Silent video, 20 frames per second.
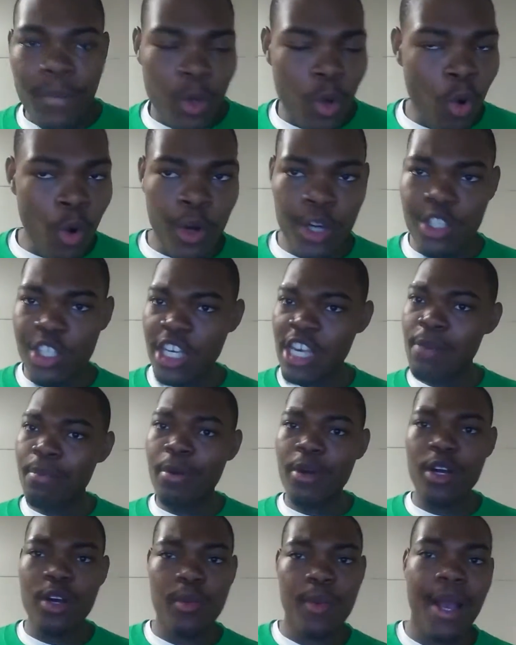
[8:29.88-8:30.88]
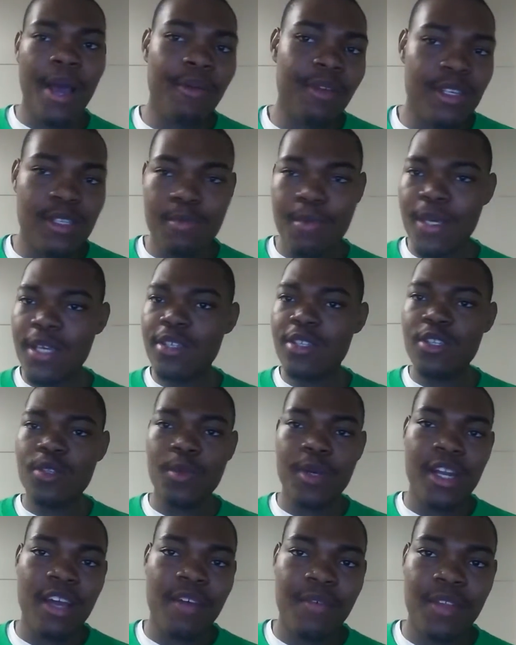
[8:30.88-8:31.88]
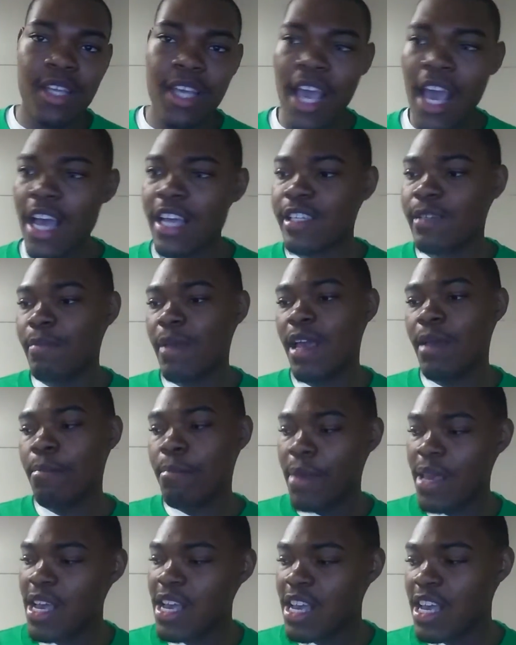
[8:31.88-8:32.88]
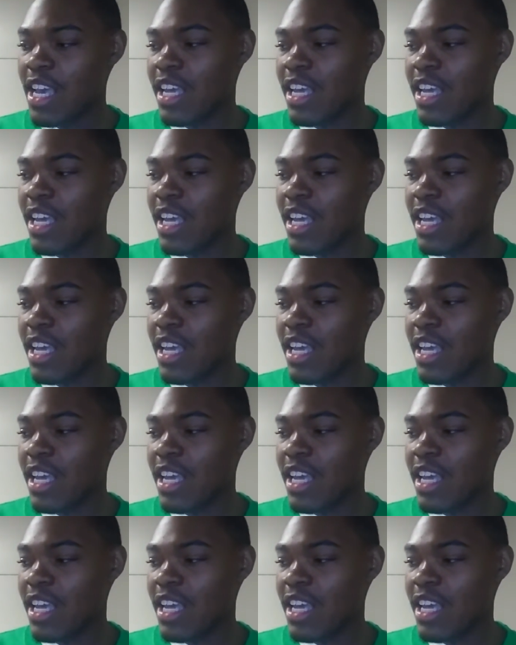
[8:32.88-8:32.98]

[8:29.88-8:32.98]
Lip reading: or keep her around his business, whatever the case may be.